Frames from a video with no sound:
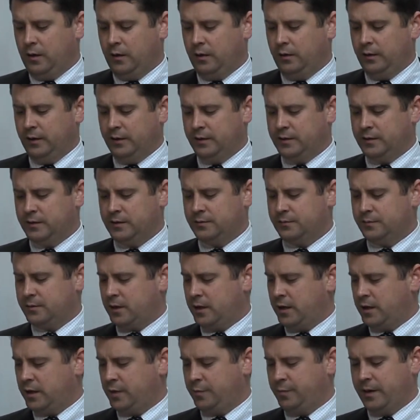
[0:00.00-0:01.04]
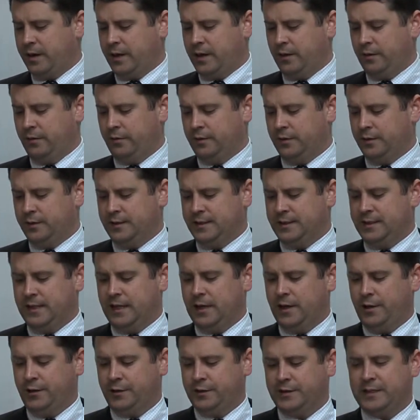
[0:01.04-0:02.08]
Let's talk about
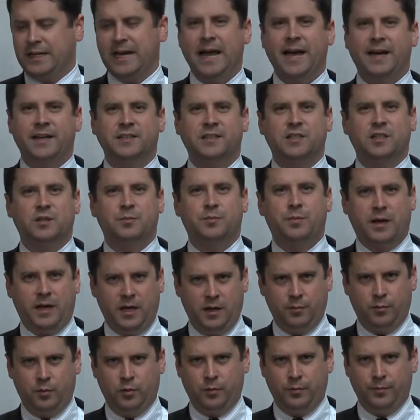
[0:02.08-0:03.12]
sales taxes payable.